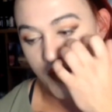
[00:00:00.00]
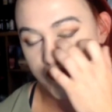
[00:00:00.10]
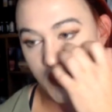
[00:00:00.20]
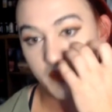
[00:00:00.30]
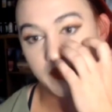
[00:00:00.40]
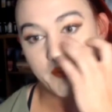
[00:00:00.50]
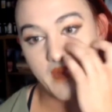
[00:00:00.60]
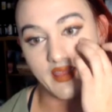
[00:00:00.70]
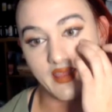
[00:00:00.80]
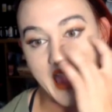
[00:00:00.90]
probably
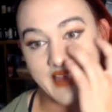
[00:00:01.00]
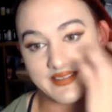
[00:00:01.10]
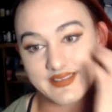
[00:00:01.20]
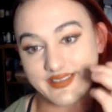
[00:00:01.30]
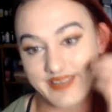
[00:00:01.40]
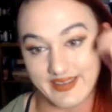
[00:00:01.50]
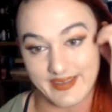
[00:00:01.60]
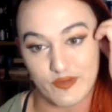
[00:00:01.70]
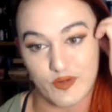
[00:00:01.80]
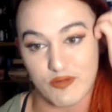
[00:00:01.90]
my last
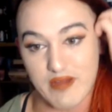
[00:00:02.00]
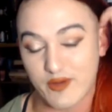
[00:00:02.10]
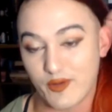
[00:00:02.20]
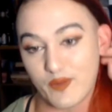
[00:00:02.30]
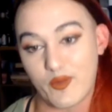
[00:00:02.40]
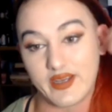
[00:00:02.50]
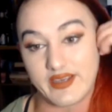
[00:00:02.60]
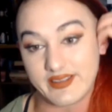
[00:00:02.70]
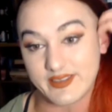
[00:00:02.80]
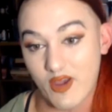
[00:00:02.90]
deadlift world record, the one I
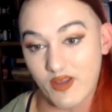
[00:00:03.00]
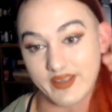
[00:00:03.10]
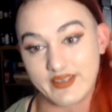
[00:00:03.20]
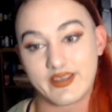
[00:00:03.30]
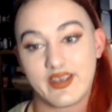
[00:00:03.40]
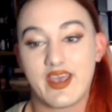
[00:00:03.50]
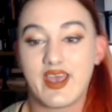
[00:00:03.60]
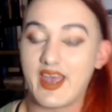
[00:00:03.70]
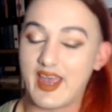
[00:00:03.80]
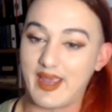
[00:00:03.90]
did in Scotland,
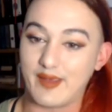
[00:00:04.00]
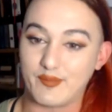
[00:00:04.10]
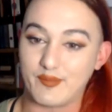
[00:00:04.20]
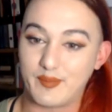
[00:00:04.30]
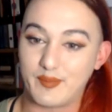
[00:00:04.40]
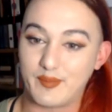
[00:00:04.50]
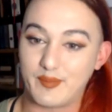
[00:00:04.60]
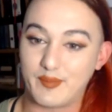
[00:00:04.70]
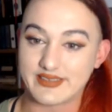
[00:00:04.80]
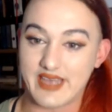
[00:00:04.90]

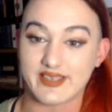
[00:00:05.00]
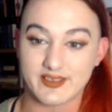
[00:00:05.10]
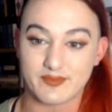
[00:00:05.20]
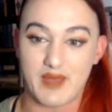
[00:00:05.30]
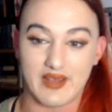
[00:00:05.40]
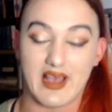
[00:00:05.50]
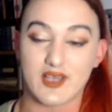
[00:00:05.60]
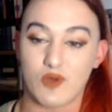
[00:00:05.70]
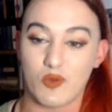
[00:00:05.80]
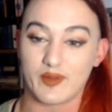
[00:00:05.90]
because that's my
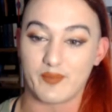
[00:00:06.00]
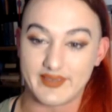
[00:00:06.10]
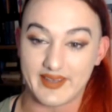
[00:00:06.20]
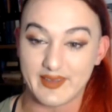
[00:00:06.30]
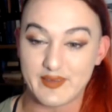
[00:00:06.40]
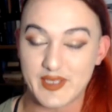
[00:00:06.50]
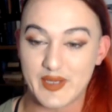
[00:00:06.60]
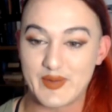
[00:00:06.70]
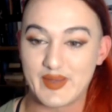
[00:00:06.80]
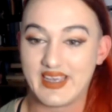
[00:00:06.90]
last one with my deadlift
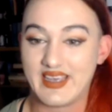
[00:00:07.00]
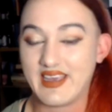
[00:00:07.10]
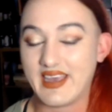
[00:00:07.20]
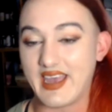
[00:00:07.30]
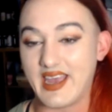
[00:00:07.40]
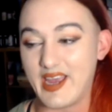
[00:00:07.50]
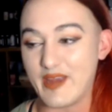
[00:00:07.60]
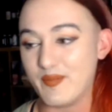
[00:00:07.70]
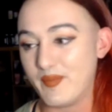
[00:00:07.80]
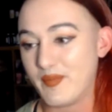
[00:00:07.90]
suit.
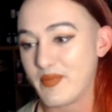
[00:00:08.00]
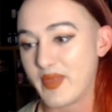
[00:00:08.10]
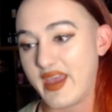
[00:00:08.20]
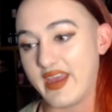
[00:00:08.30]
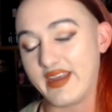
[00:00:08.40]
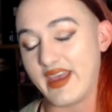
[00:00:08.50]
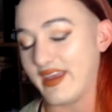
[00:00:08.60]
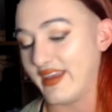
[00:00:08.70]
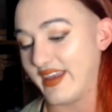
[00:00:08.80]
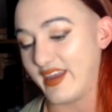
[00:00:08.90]
And
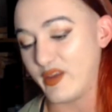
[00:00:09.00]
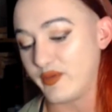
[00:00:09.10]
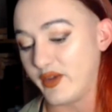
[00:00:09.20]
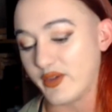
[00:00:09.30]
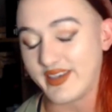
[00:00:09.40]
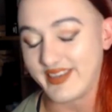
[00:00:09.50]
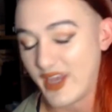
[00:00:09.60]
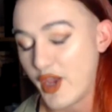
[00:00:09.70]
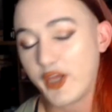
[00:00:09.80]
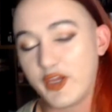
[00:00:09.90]

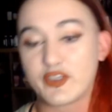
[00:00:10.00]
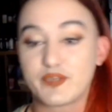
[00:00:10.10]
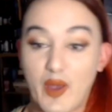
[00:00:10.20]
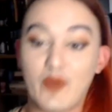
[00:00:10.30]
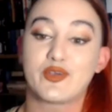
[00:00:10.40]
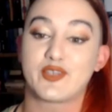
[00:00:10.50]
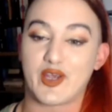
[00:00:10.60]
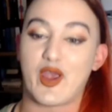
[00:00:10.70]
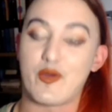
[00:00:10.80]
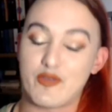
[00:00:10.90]
you're supposed to
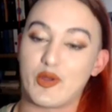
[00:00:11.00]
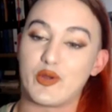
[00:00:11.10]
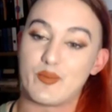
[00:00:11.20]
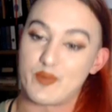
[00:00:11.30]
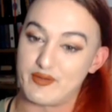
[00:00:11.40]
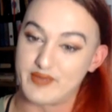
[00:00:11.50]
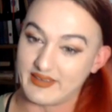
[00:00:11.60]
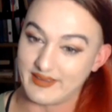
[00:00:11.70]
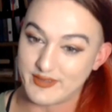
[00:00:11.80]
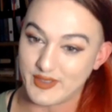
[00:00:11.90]
go through a number of
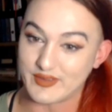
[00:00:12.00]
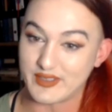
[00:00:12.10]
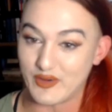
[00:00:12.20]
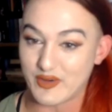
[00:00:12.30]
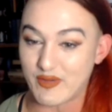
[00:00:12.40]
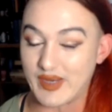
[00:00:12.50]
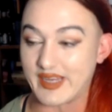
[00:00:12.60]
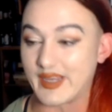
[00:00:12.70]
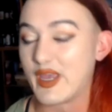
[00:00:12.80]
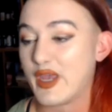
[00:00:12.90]
deadlift suits in your
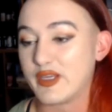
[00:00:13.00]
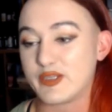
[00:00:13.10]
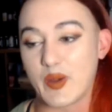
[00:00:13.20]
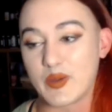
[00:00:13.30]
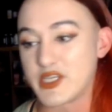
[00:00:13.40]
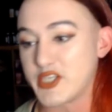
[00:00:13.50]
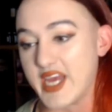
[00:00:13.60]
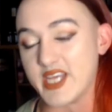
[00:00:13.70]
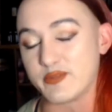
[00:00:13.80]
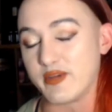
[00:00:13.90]
career. You're supposed to
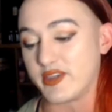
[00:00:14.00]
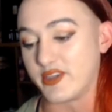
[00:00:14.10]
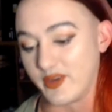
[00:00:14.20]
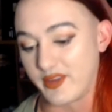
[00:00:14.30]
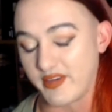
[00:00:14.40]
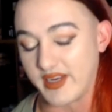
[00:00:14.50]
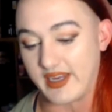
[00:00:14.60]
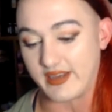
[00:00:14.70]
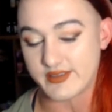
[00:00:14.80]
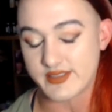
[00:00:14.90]
change them every 2 to 3
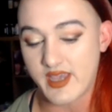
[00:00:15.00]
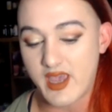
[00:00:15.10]
years.